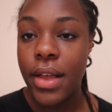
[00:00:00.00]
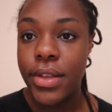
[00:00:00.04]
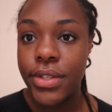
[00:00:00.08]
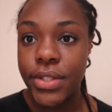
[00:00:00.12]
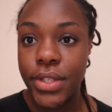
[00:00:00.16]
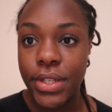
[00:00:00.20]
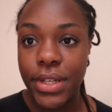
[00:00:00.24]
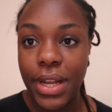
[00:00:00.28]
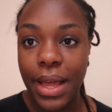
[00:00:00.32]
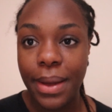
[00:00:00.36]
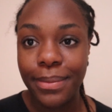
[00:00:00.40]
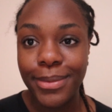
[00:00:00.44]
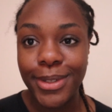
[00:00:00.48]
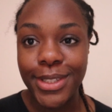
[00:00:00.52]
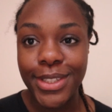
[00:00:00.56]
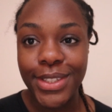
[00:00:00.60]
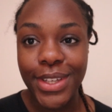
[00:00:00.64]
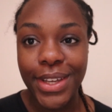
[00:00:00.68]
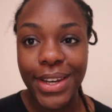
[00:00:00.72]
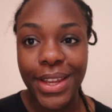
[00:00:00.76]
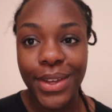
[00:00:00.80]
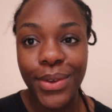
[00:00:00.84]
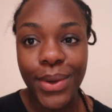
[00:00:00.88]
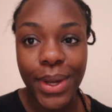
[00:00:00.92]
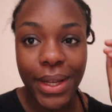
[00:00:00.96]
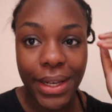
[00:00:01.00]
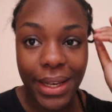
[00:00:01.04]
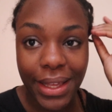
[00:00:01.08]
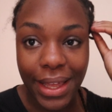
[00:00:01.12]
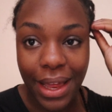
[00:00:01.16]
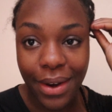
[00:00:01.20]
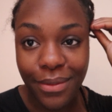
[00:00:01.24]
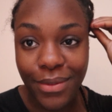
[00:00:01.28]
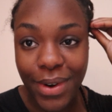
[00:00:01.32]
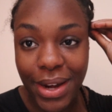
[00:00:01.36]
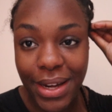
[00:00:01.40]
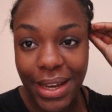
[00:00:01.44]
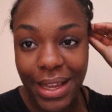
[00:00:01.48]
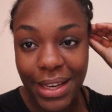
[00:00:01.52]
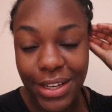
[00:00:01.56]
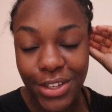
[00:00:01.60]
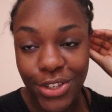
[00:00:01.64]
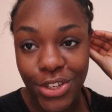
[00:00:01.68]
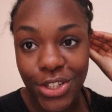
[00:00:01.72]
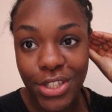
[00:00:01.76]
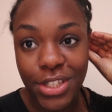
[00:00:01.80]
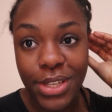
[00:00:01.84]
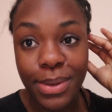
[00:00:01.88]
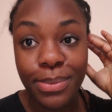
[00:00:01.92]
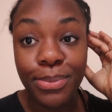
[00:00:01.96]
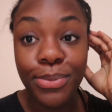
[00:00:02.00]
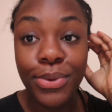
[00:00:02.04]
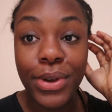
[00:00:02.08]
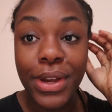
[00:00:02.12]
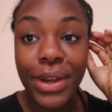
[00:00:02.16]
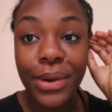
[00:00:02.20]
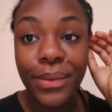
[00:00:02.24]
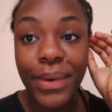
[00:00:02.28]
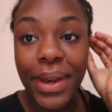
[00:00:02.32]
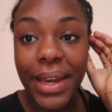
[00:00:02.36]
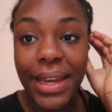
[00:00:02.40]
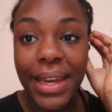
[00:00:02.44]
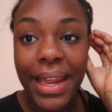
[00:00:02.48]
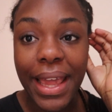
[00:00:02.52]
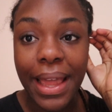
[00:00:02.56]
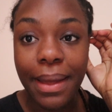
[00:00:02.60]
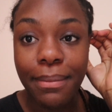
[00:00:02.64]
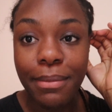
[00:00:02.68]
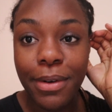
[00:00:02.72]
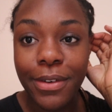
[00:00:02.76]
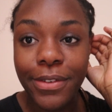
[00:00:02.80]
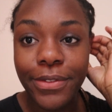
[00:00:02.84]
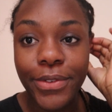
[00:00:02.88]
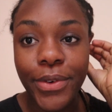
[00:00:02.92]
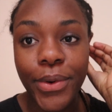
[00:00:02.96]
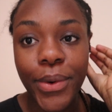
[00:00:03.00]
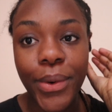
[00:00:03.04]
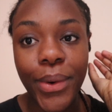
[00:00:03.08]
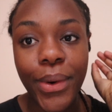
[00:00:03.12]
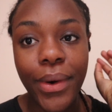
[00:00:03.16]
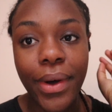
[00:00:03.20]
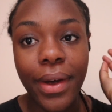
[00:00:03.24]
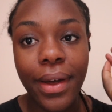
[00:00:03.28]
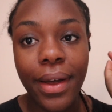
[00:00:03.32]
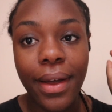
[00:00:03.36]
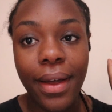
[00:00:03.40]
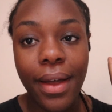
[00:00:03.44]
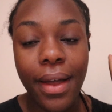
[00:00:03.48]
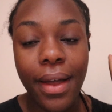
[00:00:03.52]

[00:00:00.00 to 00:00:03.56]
So now I'm just going to quickly get ready and do some pre-reading before